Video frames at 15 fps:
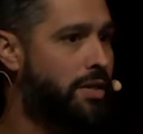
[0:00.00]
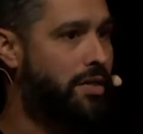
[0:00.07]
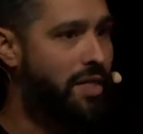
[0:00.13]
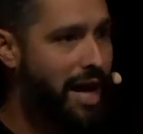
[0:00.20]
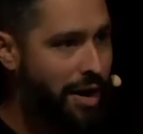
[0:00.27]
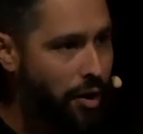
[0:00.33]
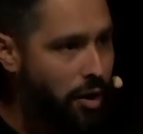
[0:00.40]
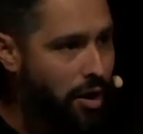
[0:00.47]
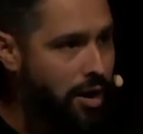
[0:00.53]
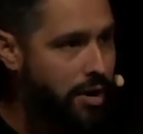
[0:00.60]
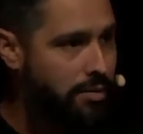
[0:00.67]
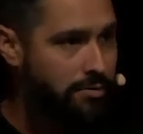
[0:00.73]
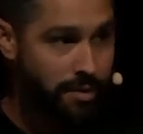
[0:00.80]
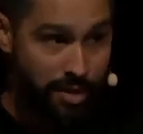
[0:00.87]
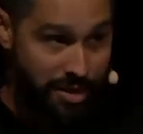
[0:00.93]
that
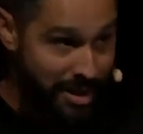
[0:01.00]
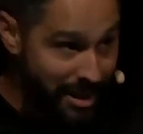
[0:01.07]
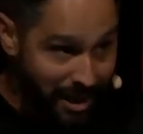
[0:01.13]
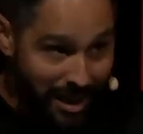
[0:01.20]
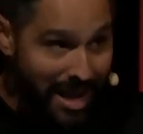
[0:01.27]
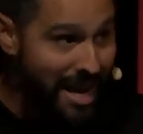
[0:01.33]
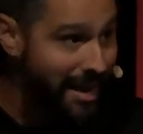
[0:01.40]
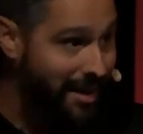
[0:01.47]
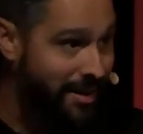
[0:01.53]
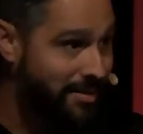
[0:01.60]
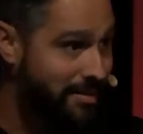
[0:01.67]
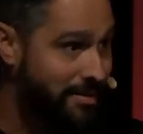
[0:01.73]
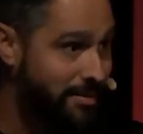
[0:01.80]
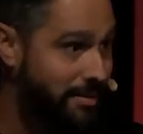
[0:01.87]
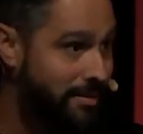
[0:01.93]
are the
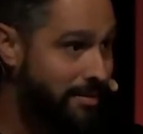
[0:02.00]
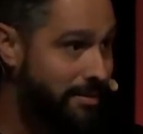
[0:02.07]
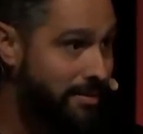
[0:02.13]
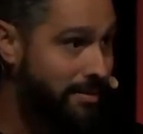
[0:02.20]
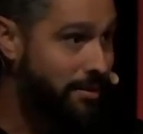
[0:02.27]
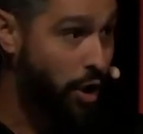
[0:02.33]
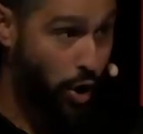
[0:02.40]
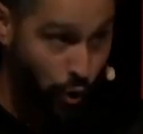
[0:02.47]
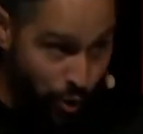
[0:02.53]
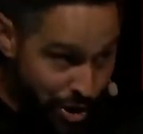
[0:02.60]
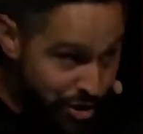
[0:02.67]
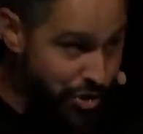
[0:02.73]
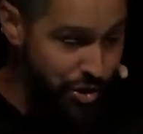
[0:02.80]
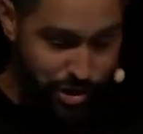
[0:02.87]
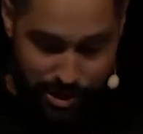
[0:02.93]
elect,
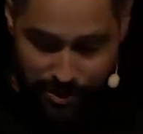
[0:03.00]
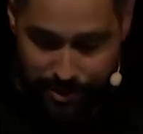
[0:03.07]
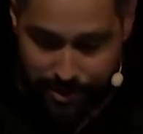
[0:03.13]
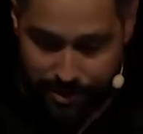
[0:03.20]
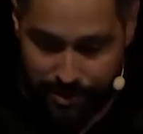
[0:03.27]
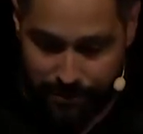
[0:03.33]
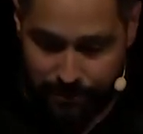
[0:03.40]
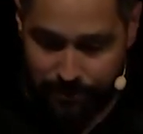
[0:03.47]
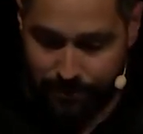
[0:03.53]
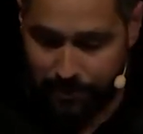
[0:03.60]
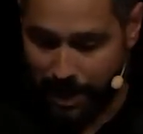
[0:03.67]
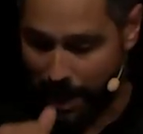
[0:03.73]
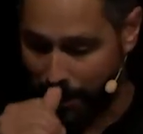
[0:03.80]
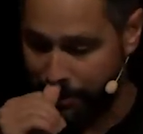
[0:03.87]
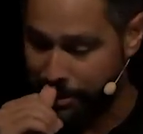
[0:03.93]
Christians.
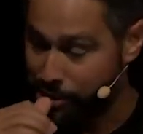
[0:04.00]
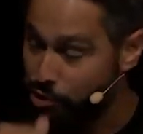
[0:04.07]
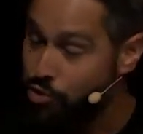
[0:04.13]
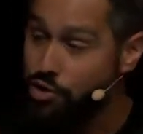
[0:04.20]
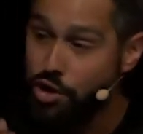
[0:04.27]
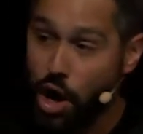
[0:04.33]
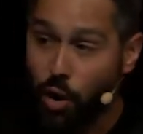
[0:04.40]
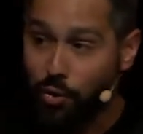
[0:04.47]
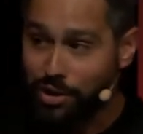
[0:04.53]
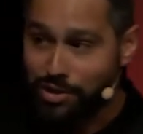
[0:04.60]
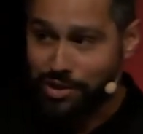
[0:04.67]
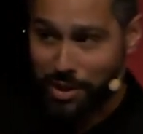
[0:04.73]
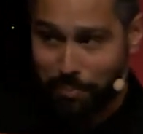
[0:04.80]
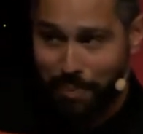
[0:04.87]
Now, did you notice the